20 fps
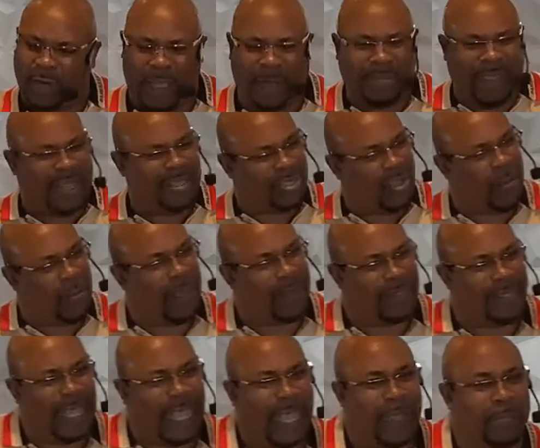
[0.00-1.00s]
I'm not talking about
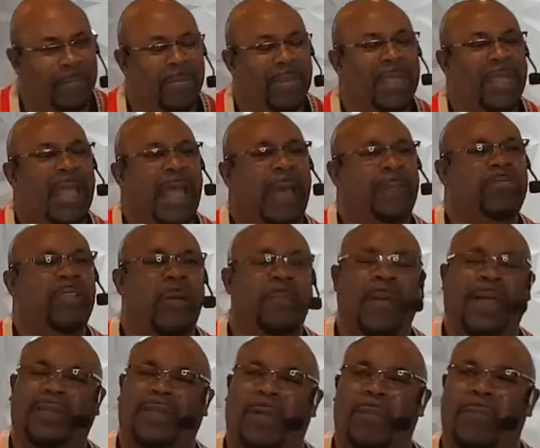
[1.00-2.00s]
that. I'm talking
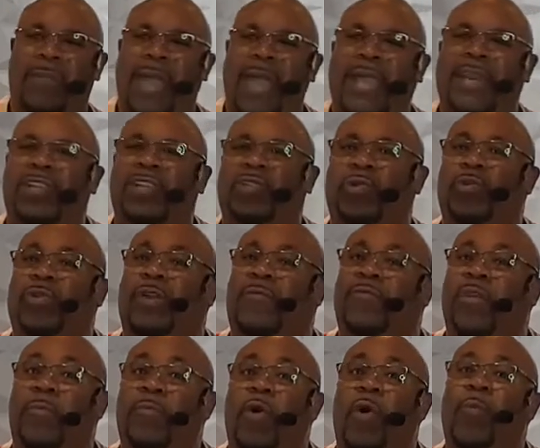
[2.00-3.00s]
about the magnitude of
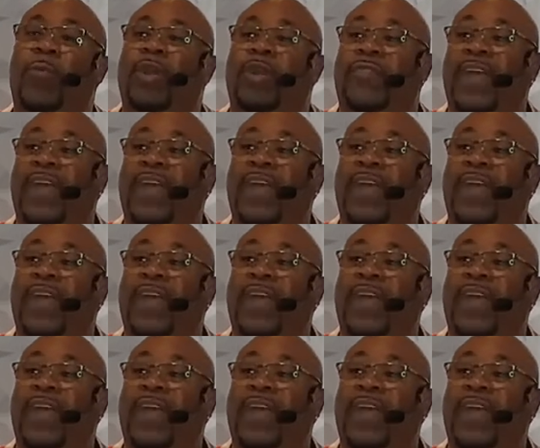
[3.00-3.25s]
the moment